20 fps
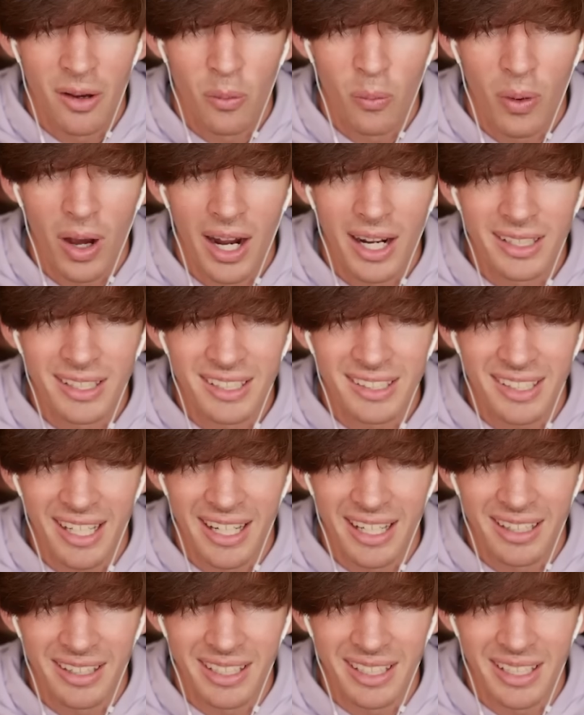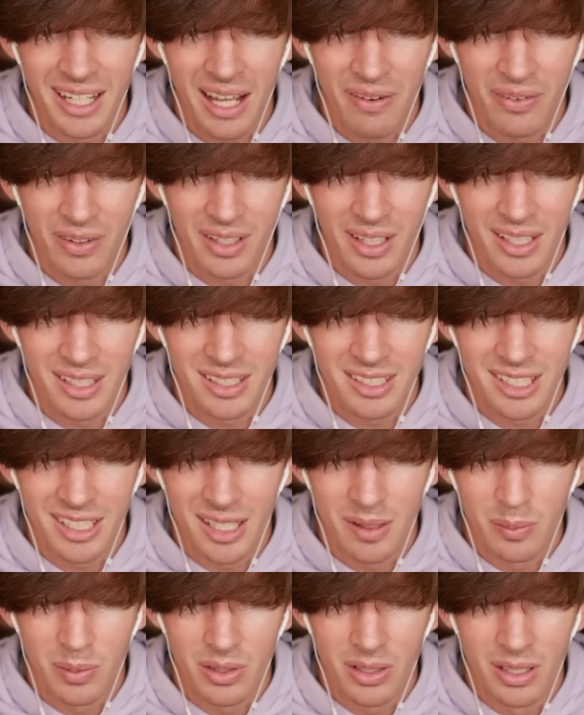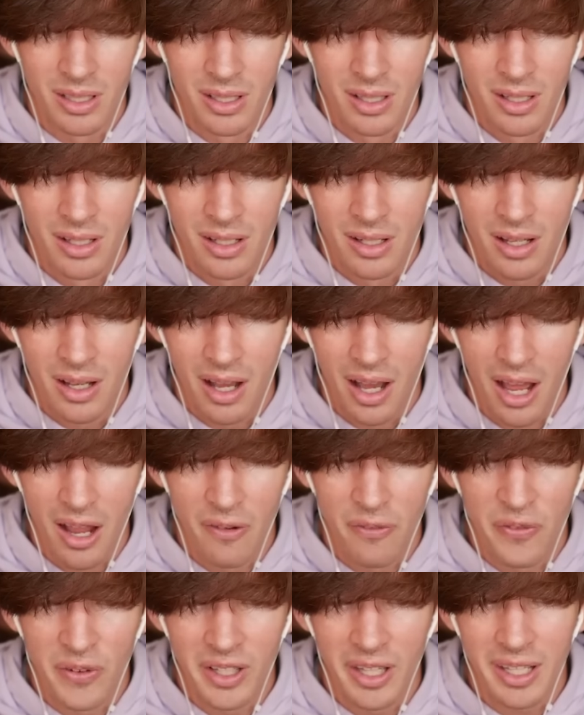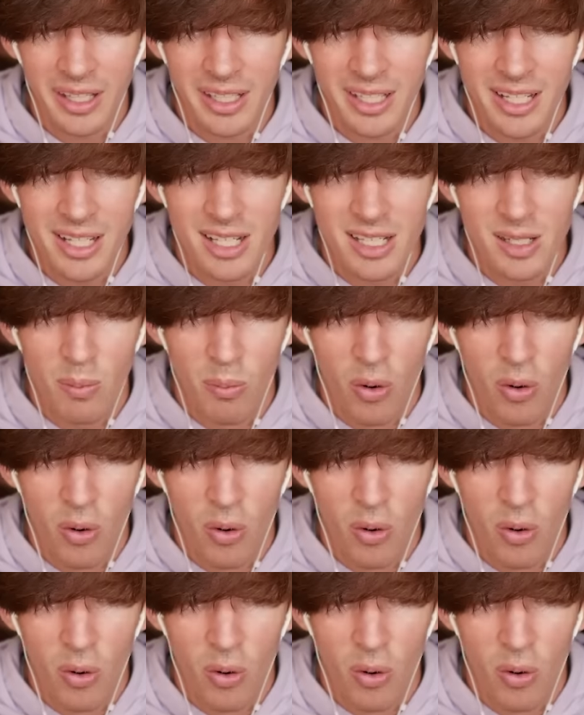why does Alien have a lightsaber? I feel like he is